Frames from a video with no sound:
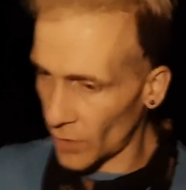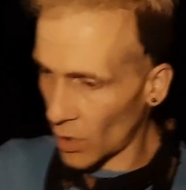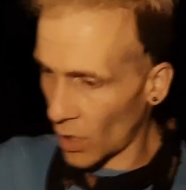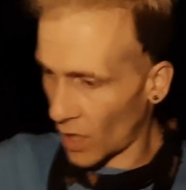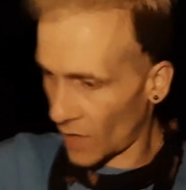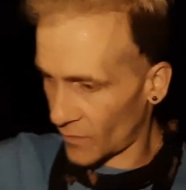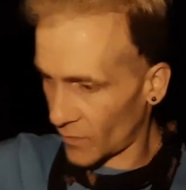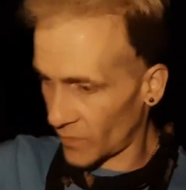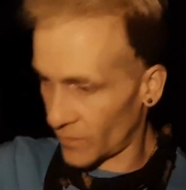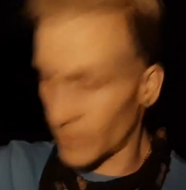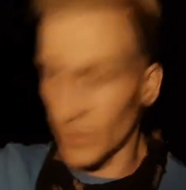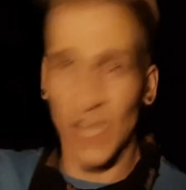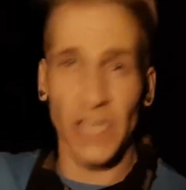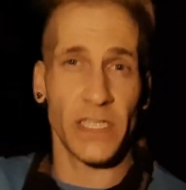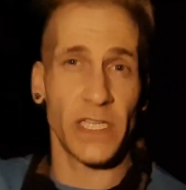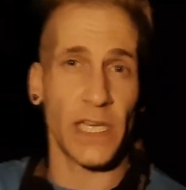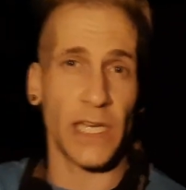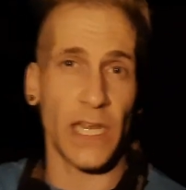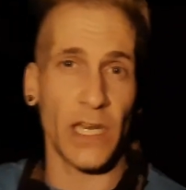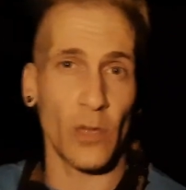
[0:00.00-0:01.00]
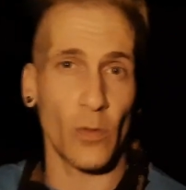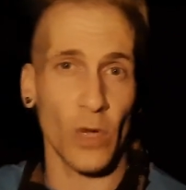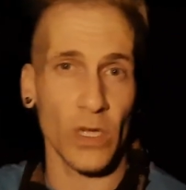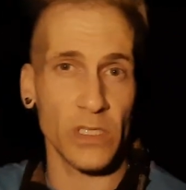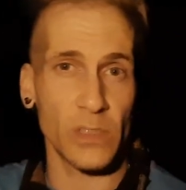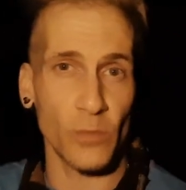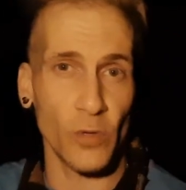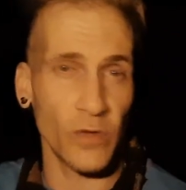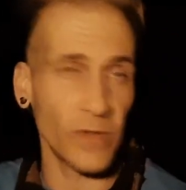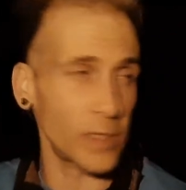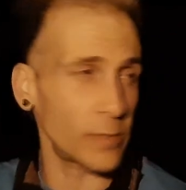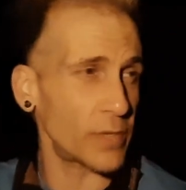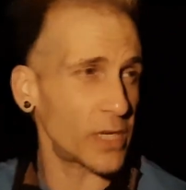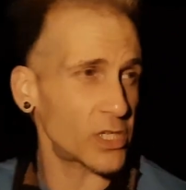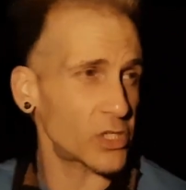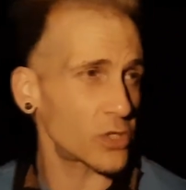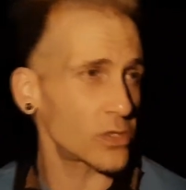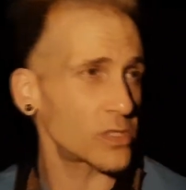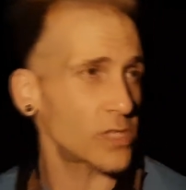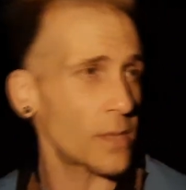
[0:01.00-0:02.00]
off of 1981's Moving
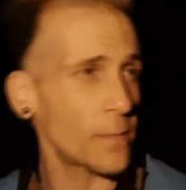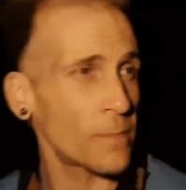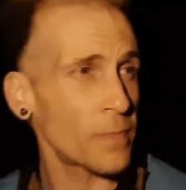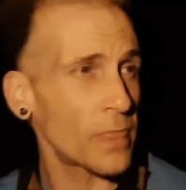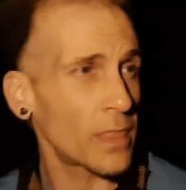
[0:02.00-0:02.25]
Pictures.